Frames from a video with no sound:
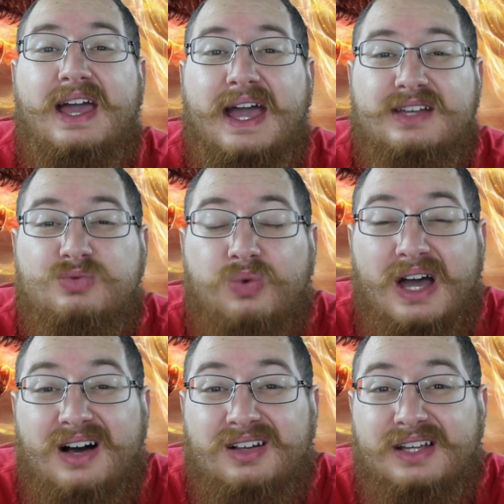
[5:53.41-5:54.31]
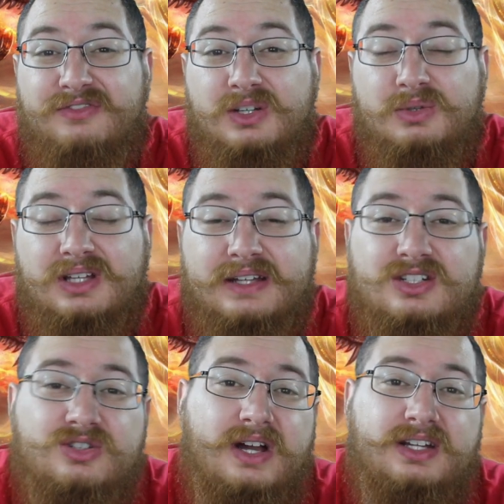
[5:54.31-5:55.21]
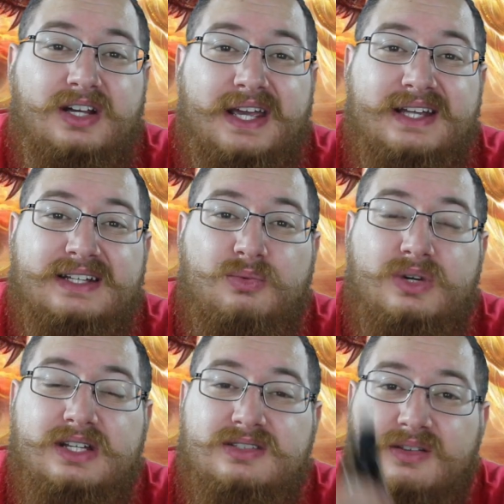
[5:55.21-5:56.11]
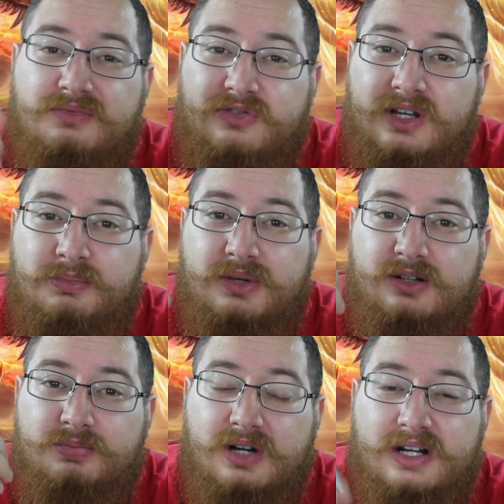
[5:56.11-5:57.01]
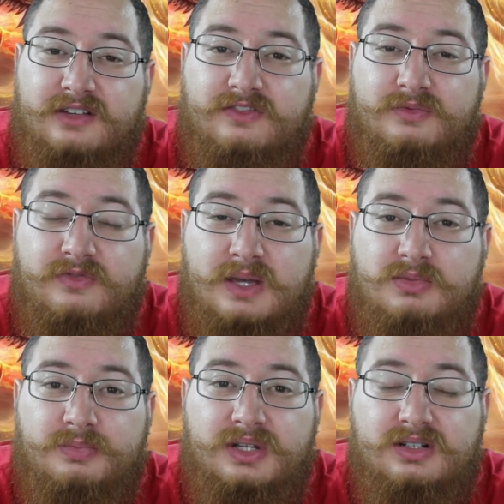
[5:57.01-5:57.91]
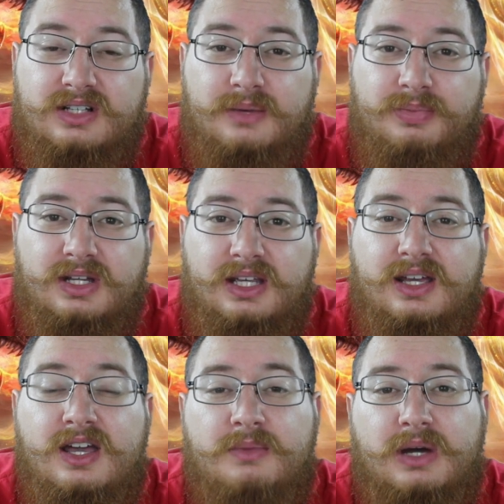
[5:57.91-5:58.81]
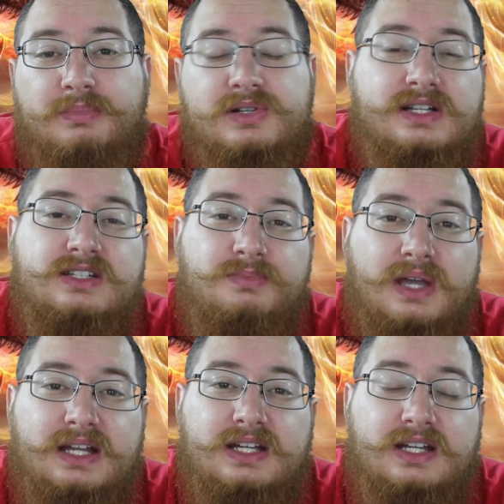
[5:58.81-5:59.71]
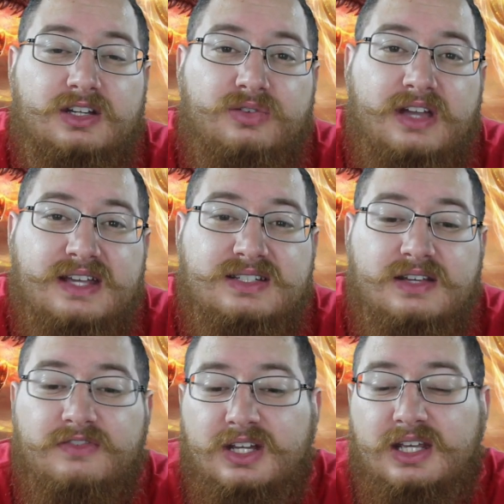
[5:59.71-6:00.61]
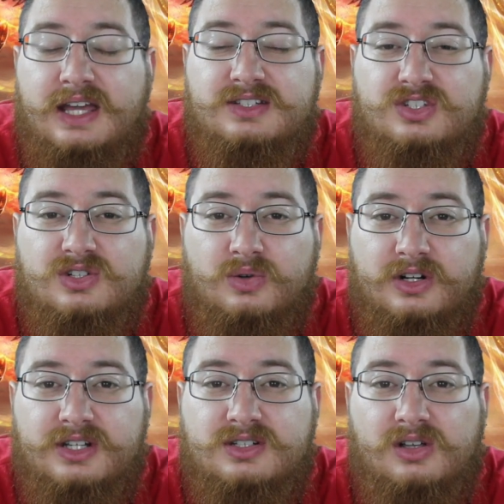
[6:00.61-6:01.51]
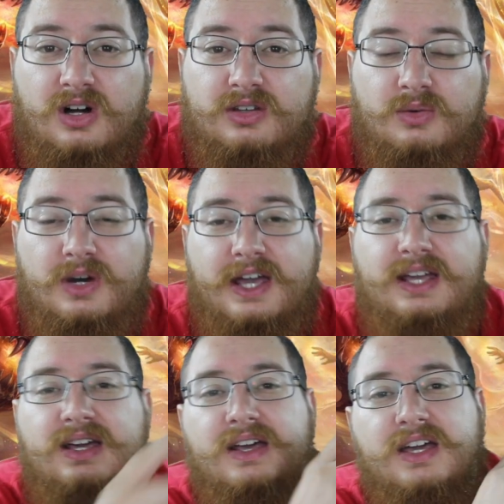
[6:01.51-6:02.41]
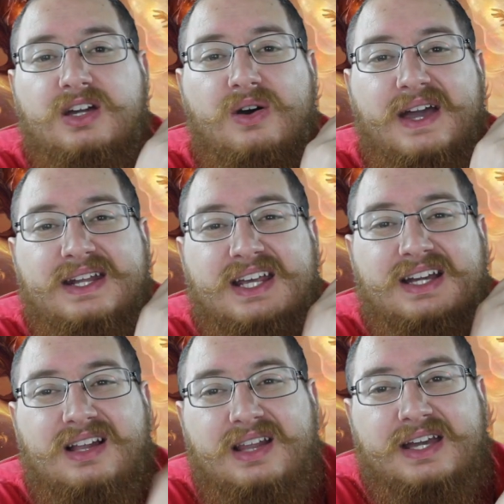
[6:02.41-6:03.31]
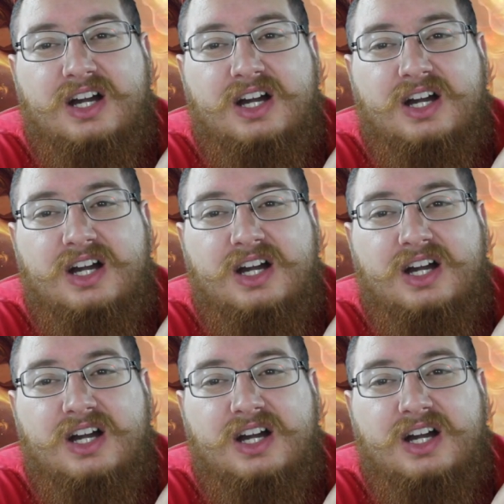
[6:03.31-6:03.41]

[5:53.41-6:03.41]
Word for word: As well, if you would like to try your hand at winning some free beard product from Fable Beard Company by participating in creativity and stories along the way, go ahead and click